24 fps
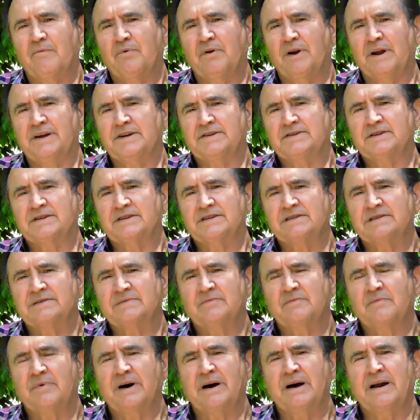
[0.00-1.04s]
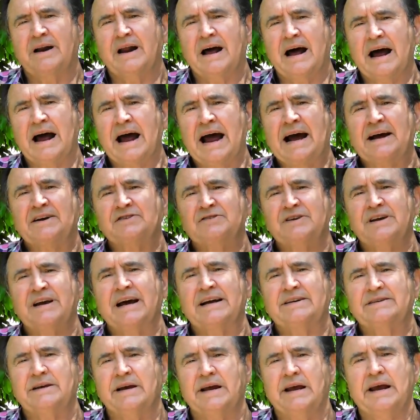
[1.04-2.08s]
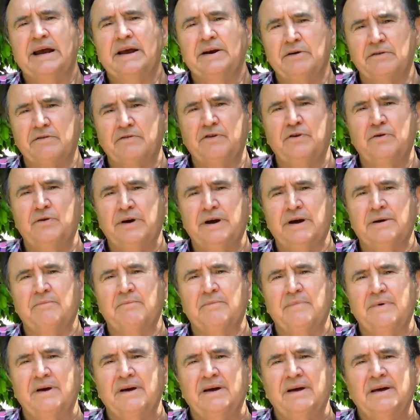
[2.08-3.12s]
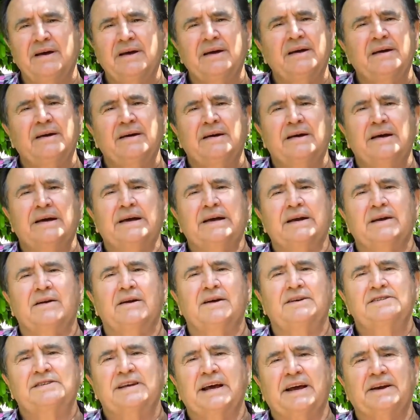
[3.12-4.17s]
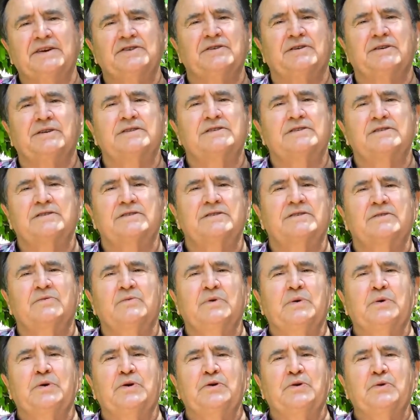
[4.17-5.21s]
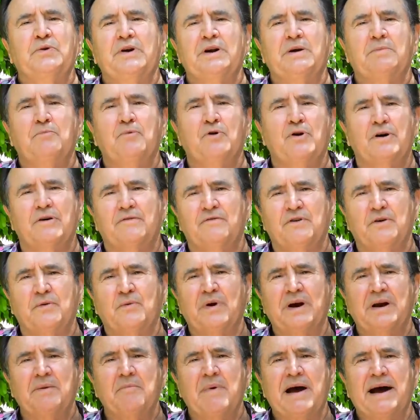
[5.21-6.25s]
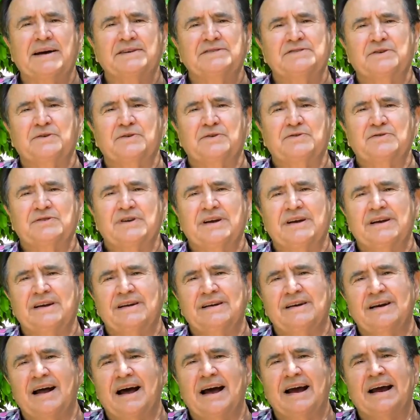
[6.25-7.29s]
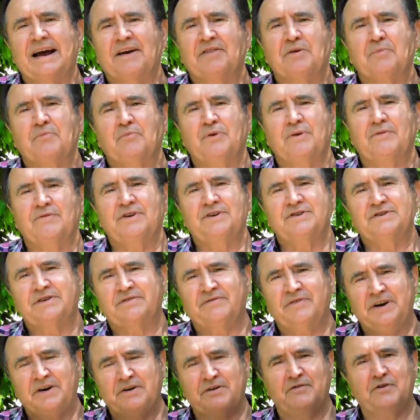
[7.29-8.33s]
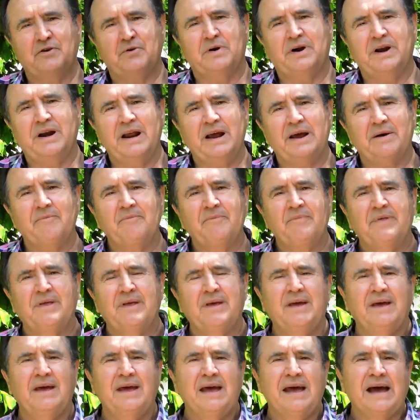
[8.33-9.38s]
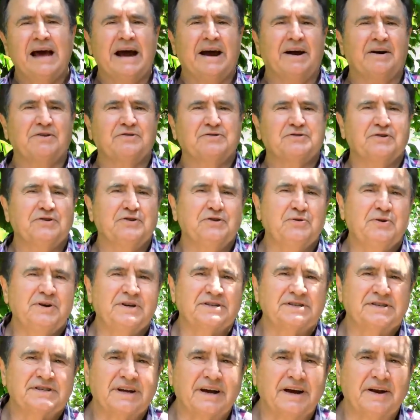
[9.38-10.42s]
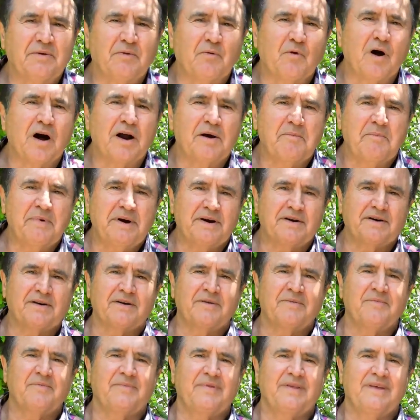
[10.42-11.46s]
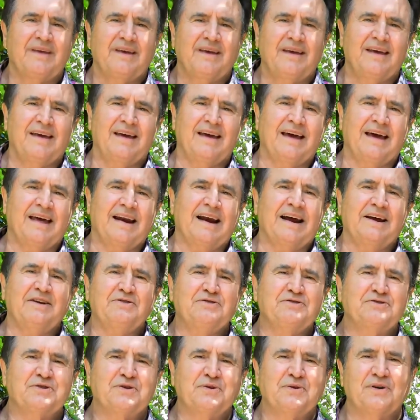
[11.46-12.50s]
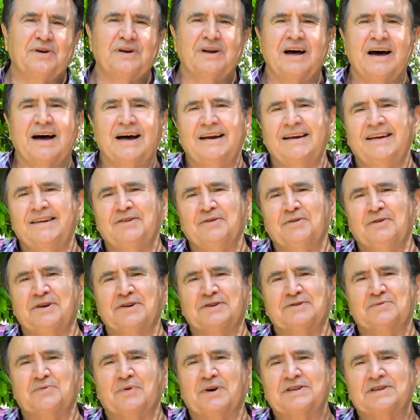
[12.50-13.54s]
of places, but I actually got to interview him in Los Angeles. We were doing a book of the great masters, and I got the privilege of interviewing him. I also knew his son, Ron Beer, and I used to go a lot to his